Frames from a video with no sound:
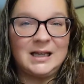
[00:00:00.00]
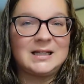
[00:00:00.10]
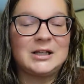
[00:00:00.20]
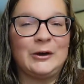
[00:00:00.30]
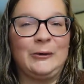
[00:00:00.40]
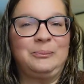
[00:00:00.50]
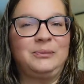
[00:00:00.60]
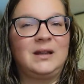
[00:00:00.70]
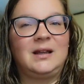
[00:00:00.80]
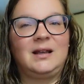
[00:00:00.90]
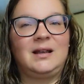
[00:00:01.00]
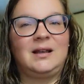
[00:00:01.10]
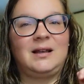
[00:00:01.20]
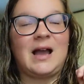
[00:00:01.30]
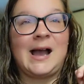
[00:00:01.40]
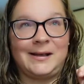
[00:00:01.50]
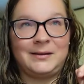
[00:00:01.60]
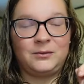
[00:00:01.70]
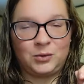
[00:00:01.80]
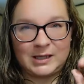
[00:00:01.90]
So
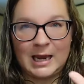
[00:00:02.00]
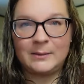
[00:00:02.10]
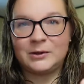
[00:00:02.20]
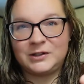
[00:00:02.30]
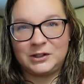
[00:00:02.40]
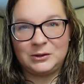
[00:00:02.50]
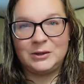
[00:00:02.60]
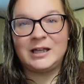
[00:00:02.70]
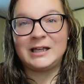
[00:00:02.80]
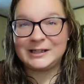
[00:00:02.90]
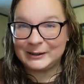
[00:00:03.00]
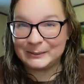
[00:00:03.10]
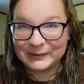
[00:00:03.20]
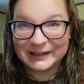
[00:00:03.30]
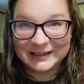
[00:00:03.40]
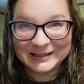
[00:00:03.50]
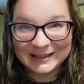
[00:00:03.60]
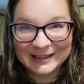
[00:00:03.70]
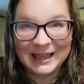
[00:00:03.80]
I was able to complete